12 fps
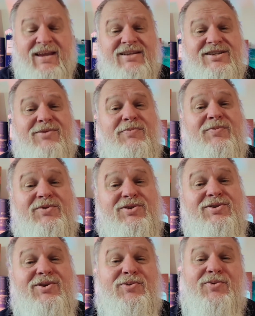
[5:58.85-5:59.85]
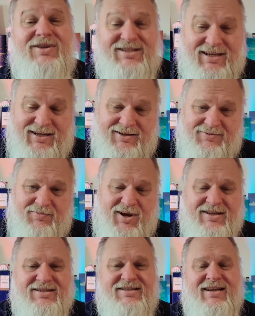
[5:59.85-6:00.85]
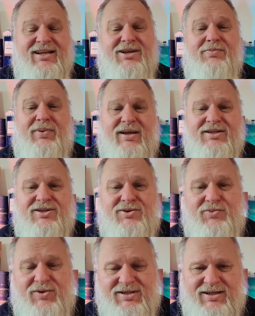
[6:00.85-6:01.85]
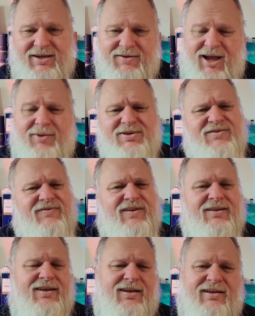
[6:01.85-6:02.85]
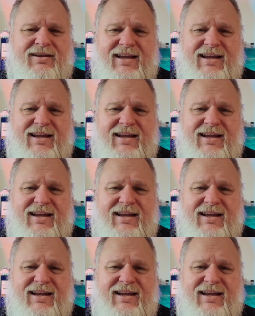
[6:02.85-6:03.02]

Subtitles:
So to the whiskey, my celebration whiskey, I was thinking